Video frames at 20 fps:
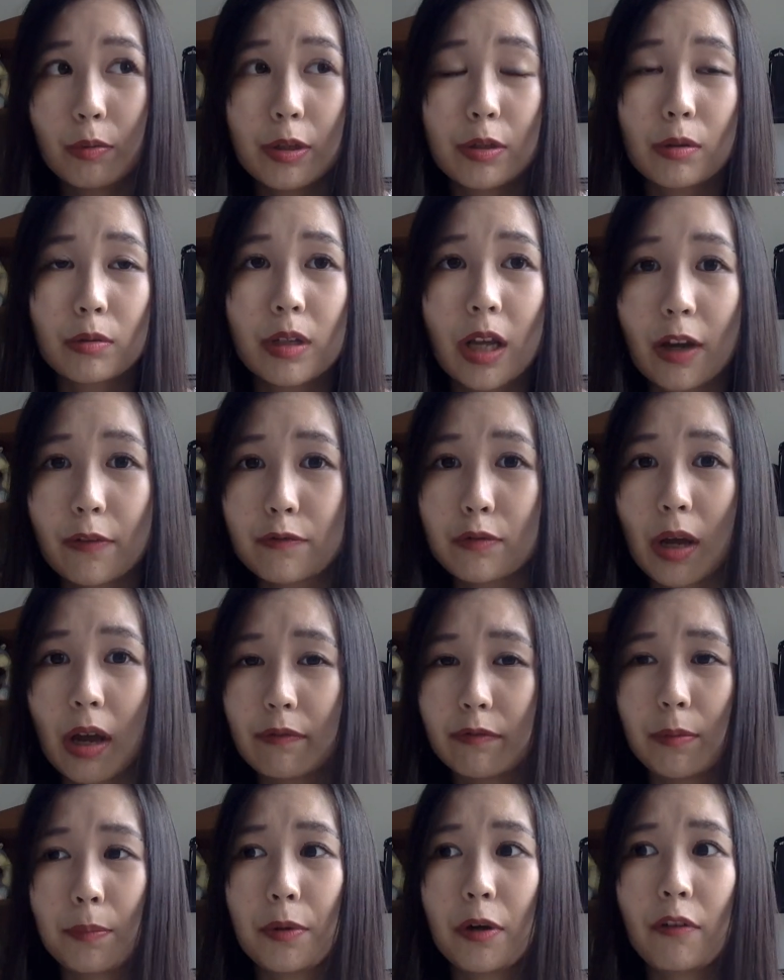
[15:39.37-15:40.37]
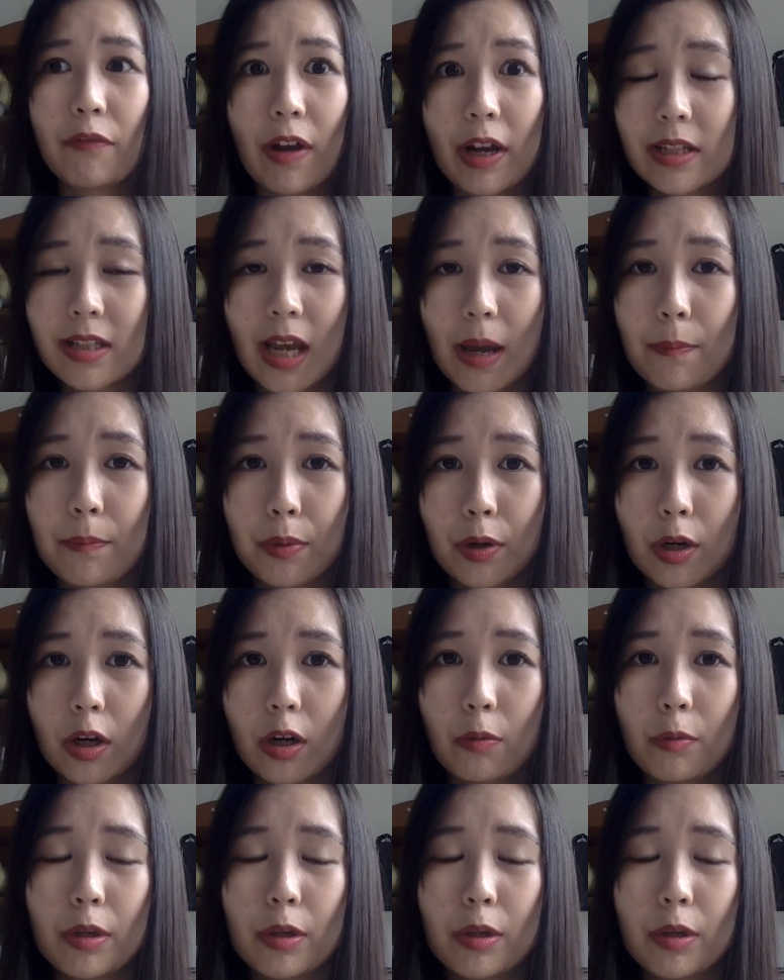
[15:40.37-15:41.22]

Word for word: We don't have to have the perfect temper.